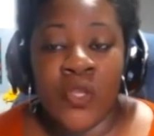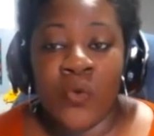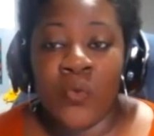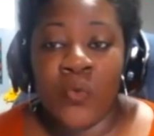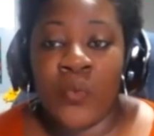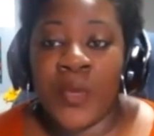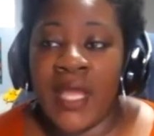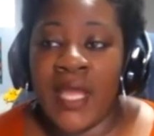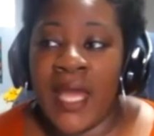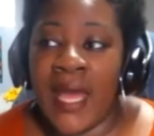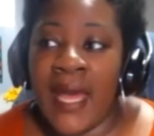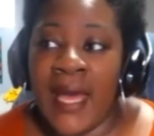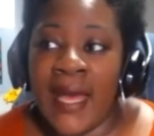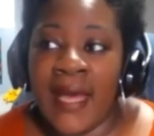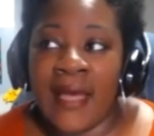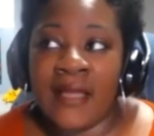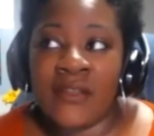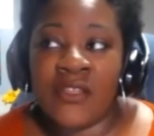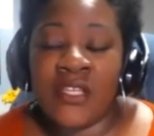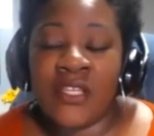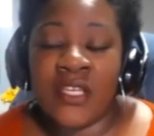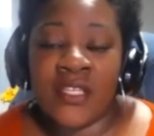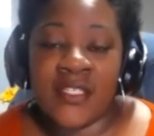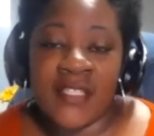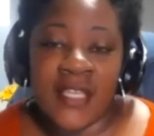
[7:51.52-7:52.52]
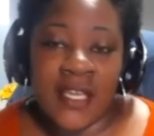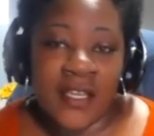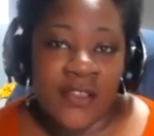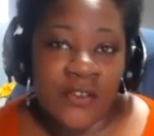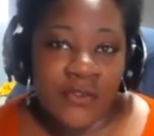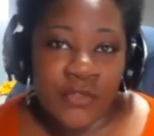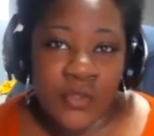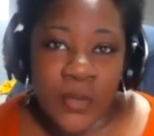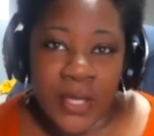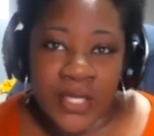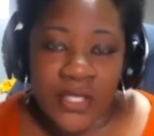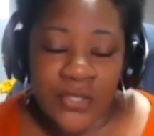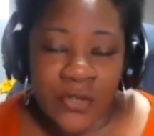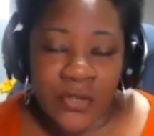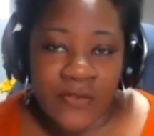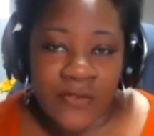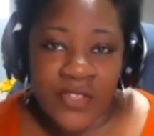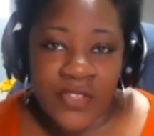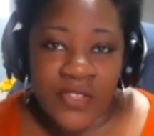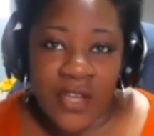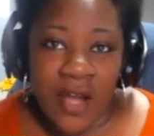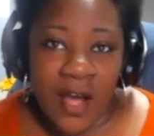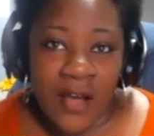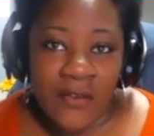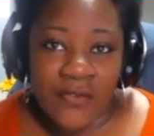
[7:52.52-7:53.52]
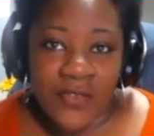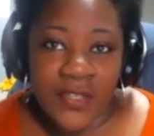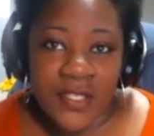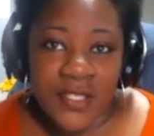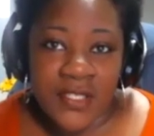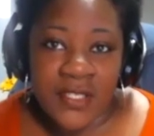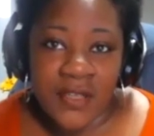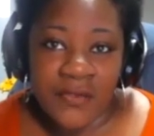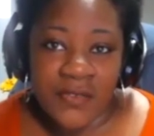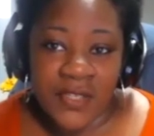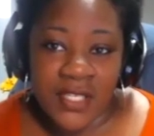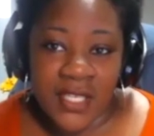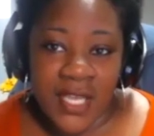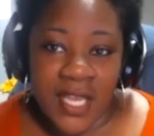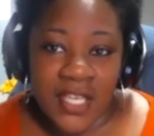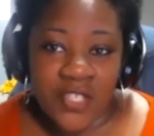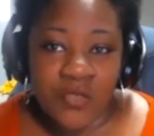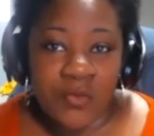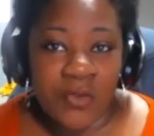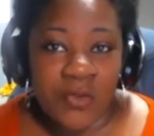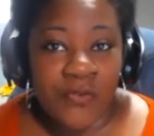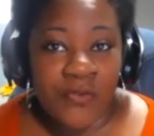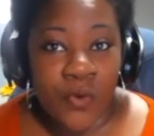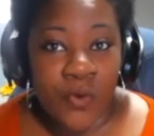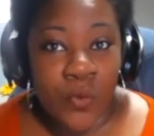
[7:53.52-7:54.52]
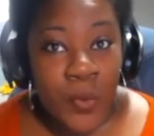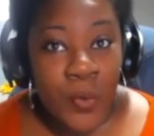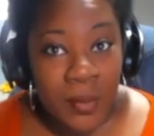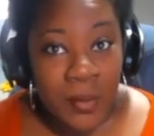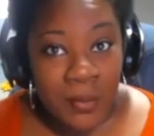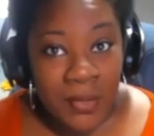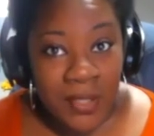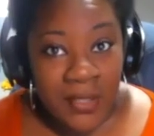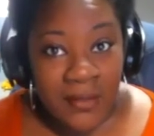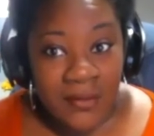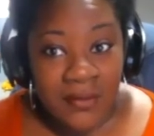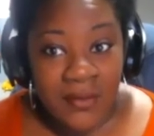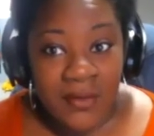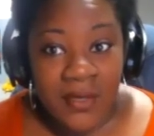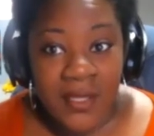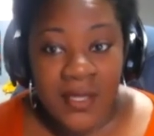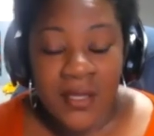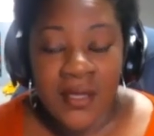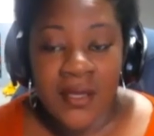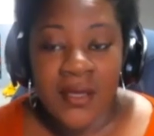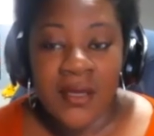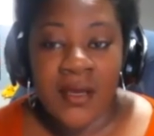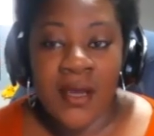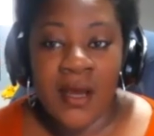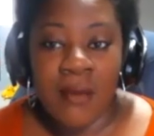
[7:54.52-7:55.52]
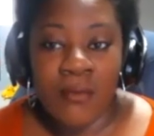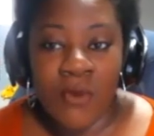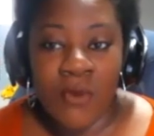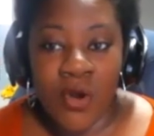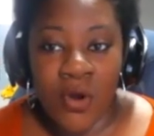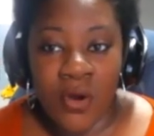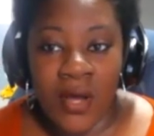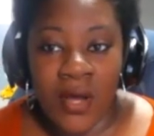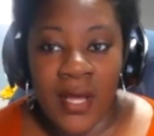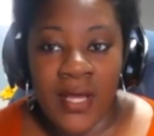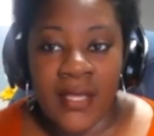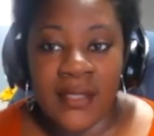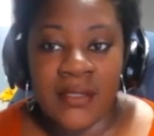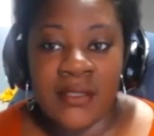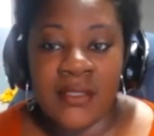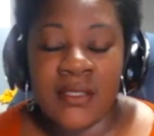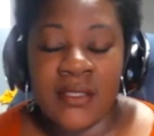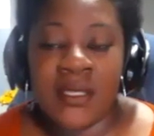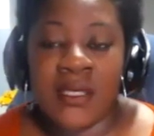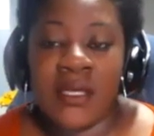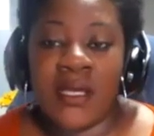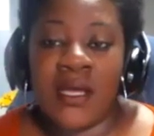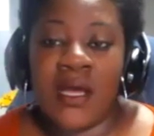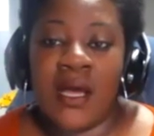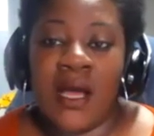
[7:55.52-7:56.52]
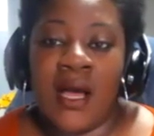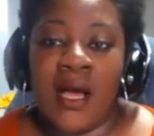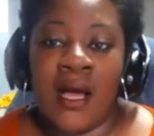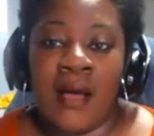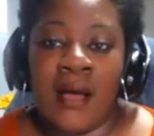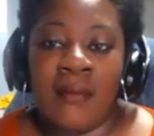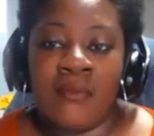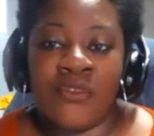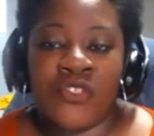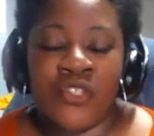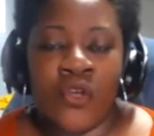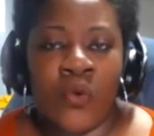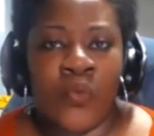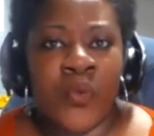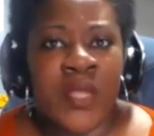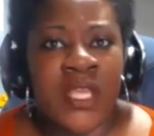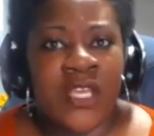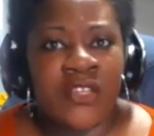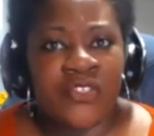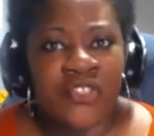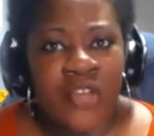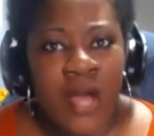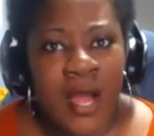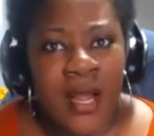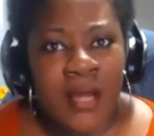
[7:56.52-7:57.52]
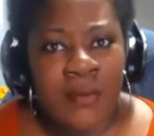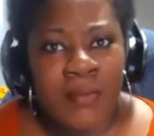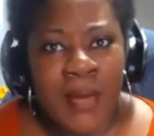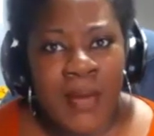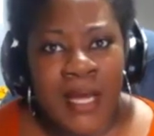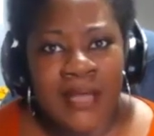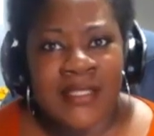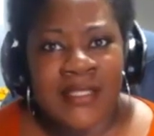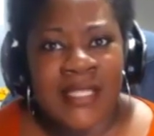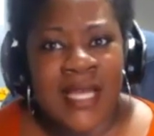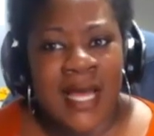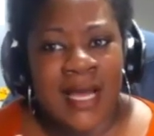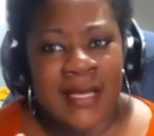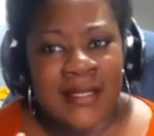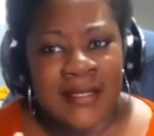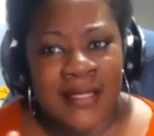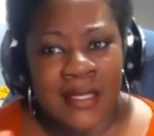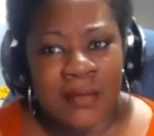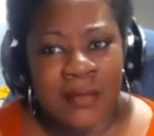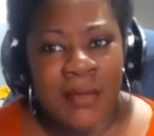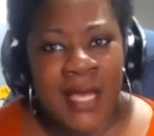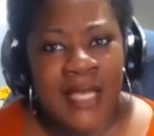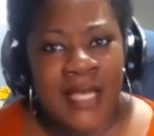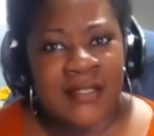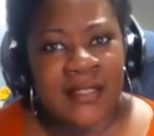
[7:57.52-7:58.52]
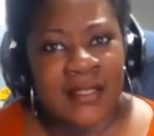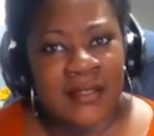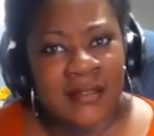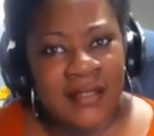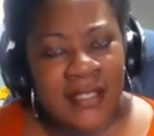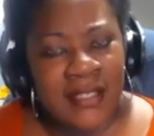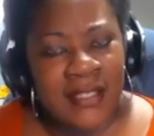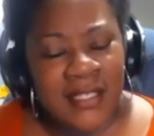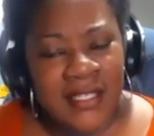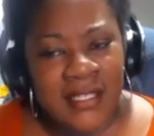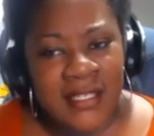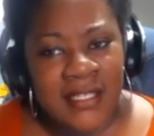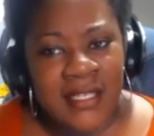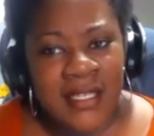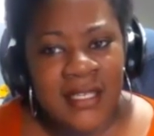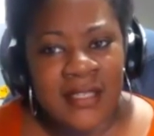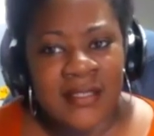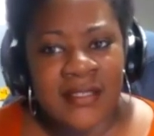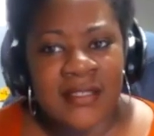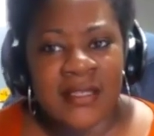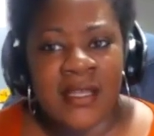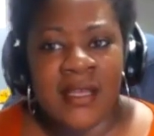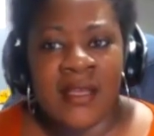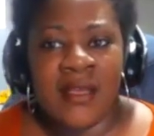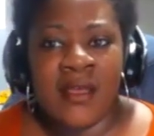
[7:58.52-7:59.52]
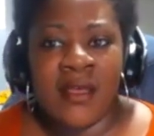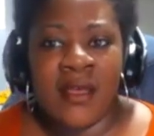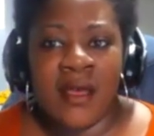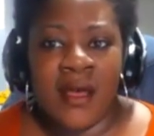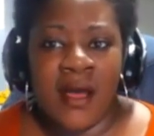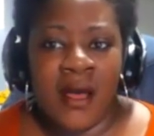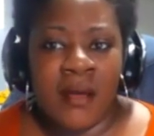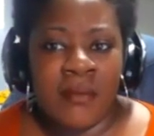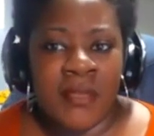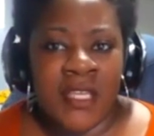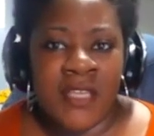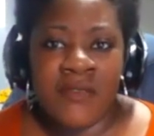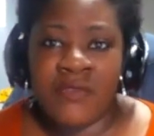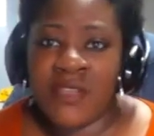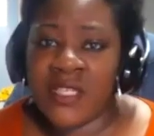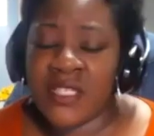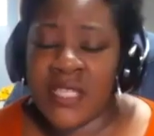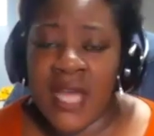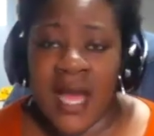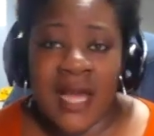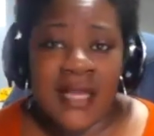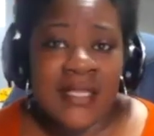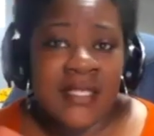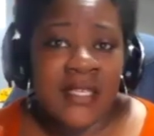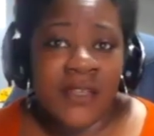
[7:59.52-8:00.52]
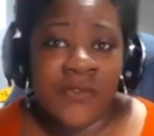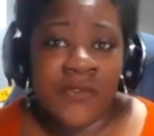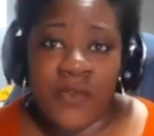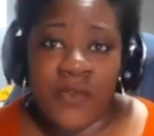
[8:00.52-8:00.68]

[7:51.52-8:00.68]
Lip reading: We had the executive director of the Office of Engagement for Women come on so we could talk about toxic masculinities, even toxic